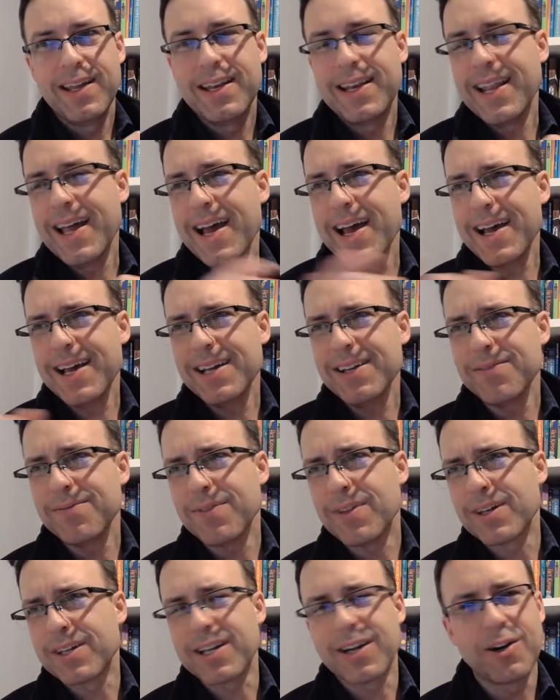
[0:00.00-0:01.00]
Not
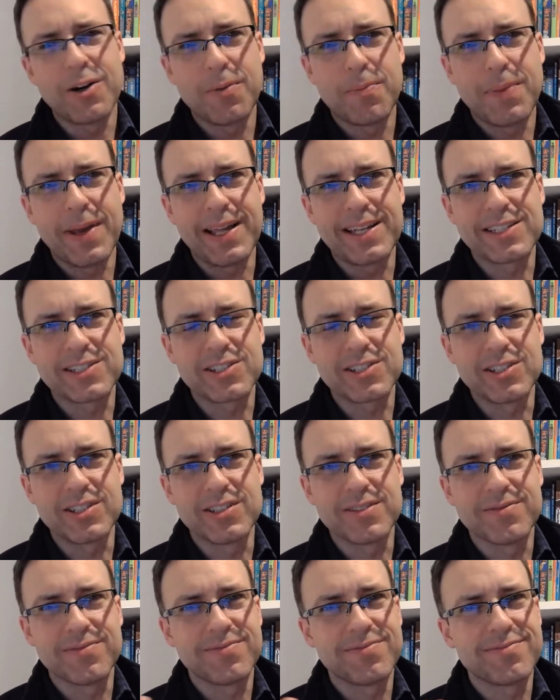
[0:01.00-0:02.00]
a colored
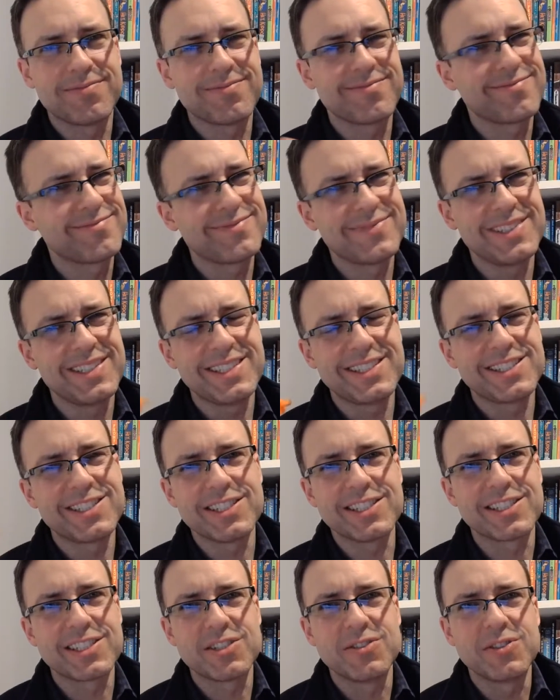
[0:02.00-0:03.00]
pencil, it's
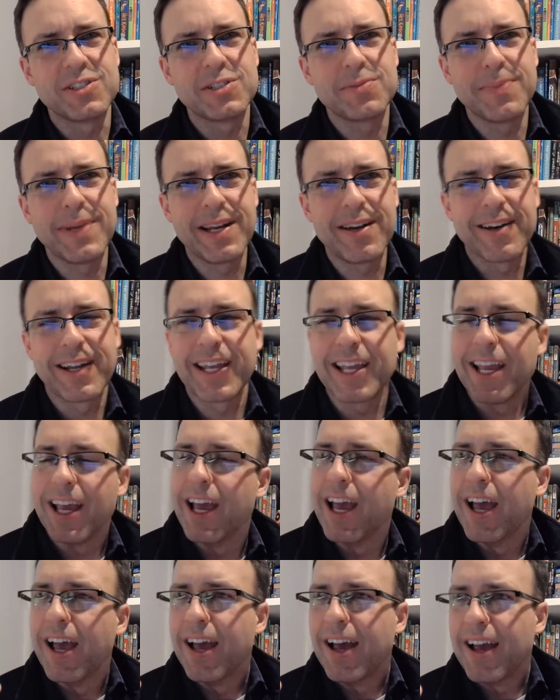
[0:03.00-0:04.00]
just too schmeary.
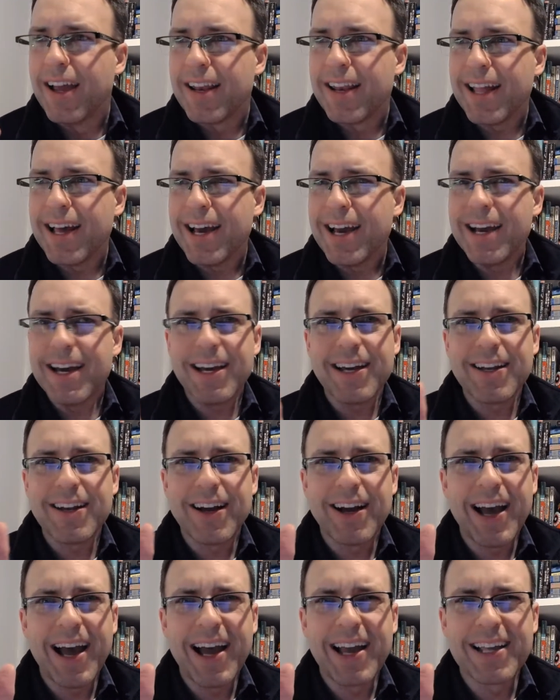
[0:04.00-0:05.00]
Not a
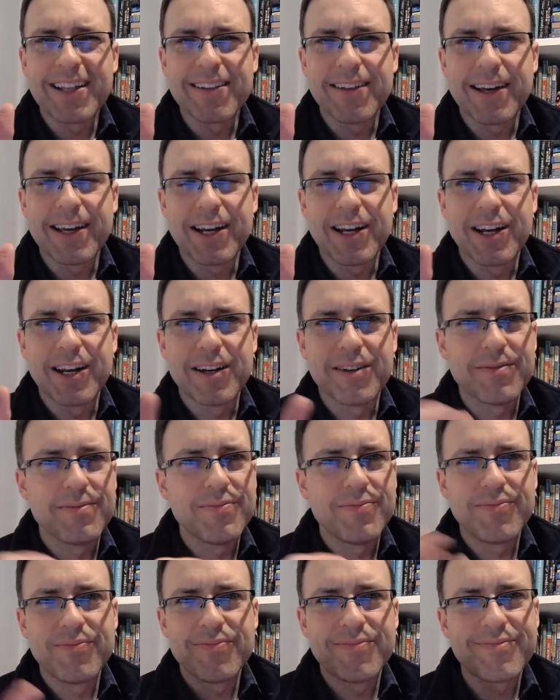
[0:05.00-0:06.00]
highlighter,
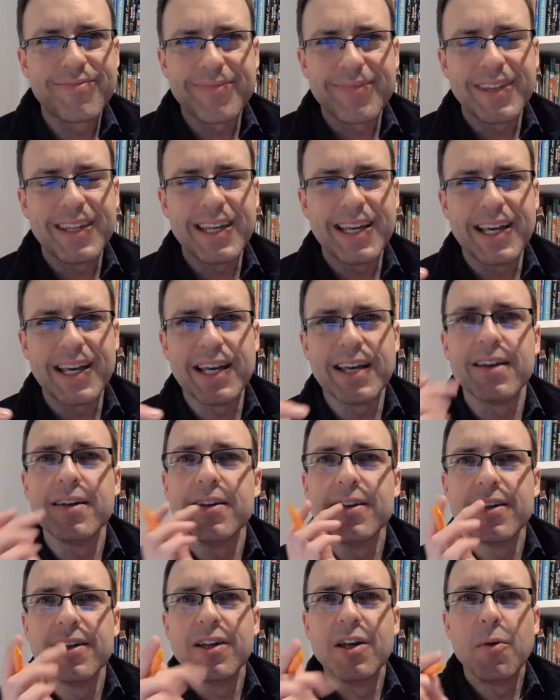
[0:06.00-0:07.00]
uh,
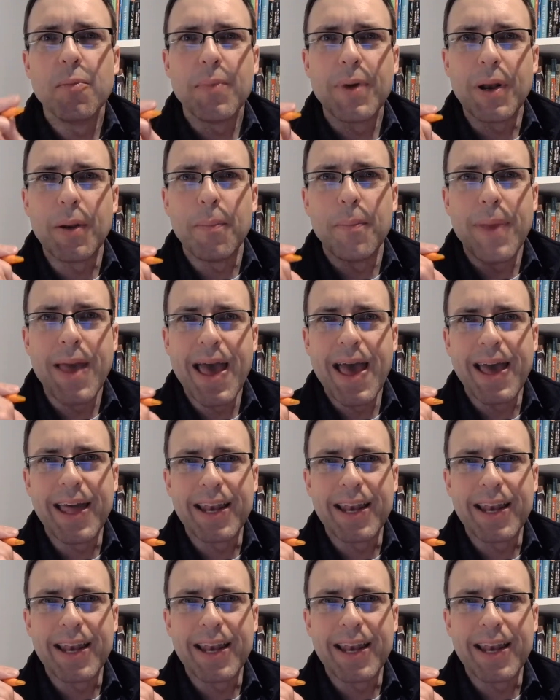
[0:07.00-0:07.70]
but a pen,